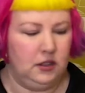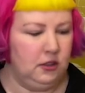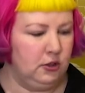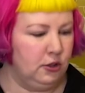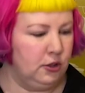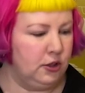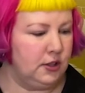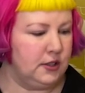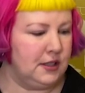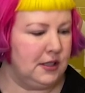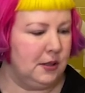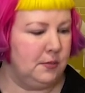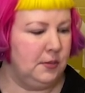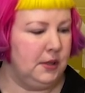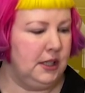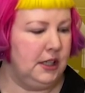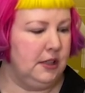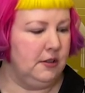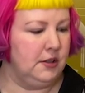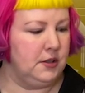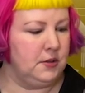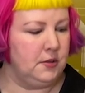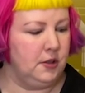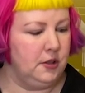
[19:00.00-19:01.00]
got some
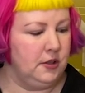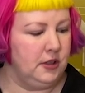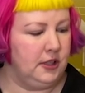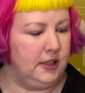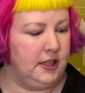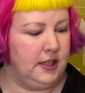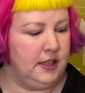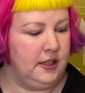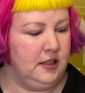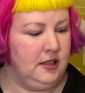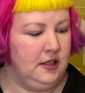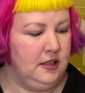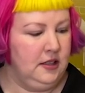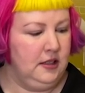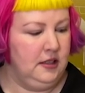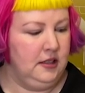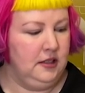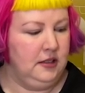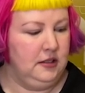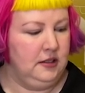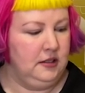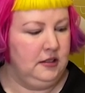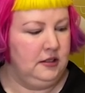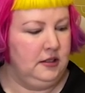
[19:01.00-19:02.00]
here as well that I,
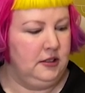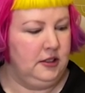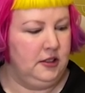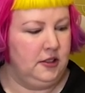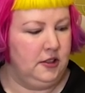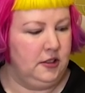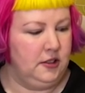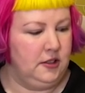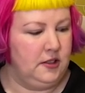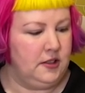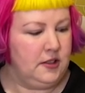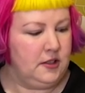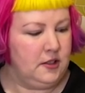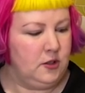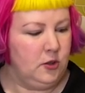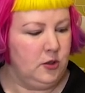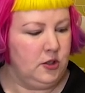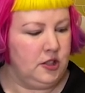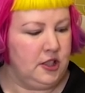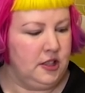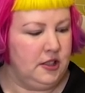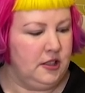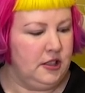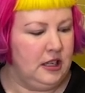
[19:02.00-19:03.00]
you know,
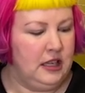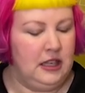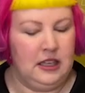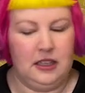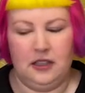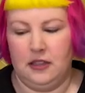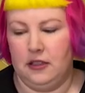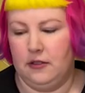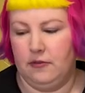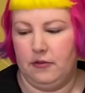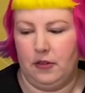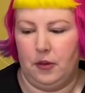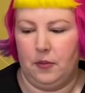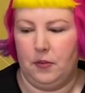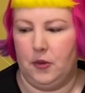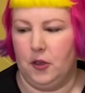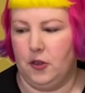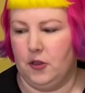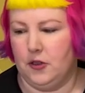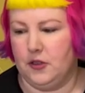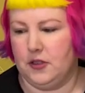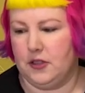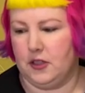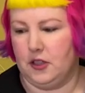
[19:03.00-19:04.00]
sorted from
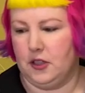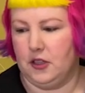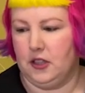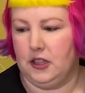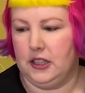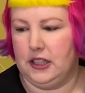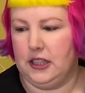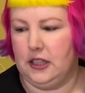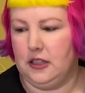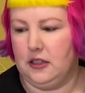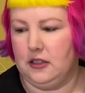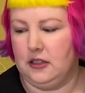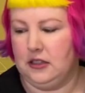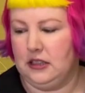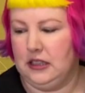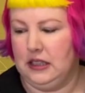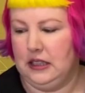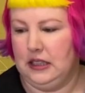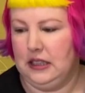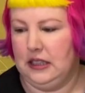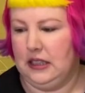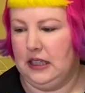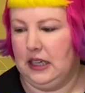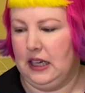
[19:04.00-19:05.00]
those earlier.
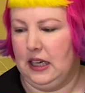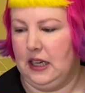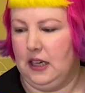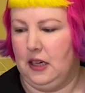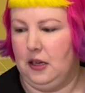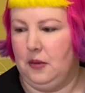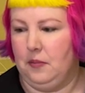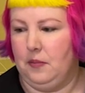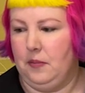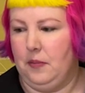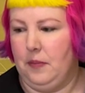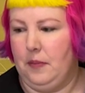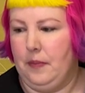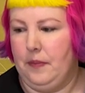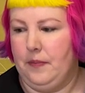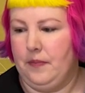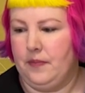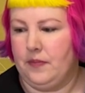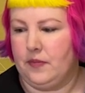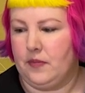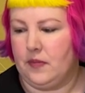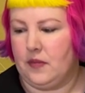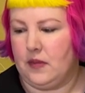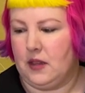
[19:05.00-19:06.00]

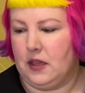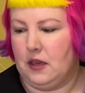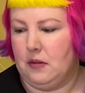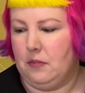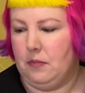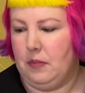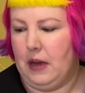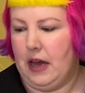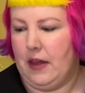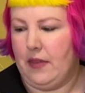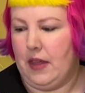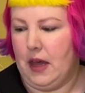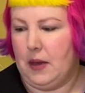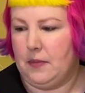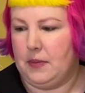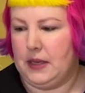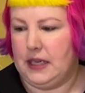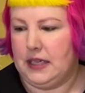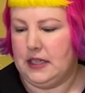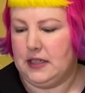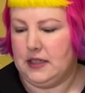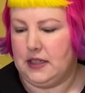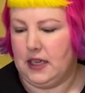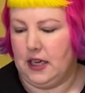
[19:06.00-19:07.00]
But that
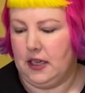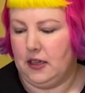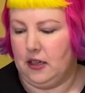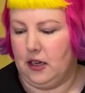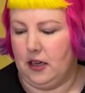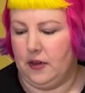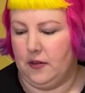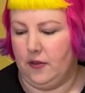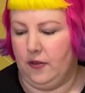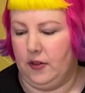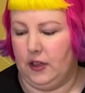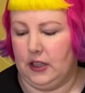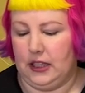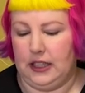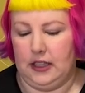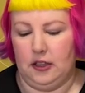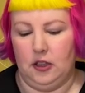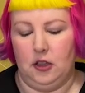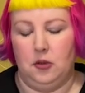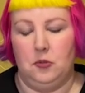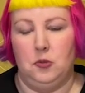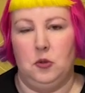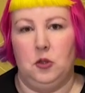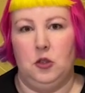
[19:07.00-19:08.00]
being said, I'm feeling a
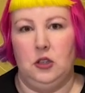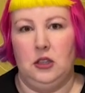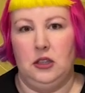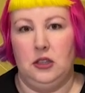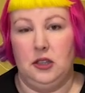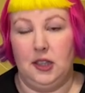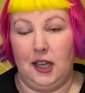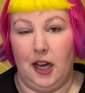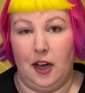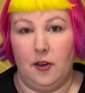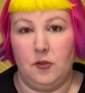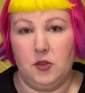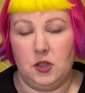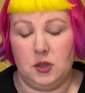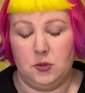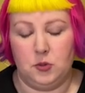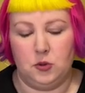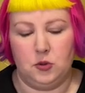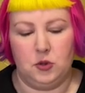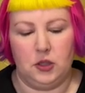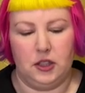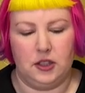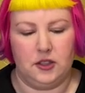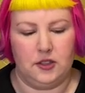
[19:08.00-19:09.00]
lot more
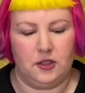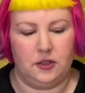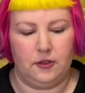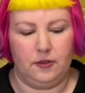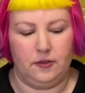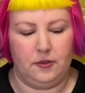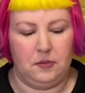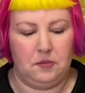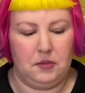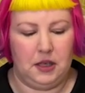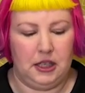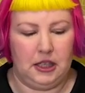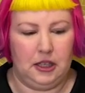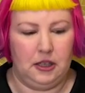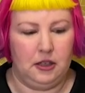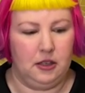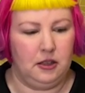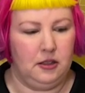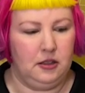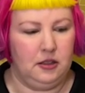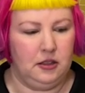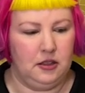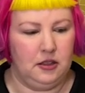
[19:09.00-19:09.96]
comfortable and sort of familiar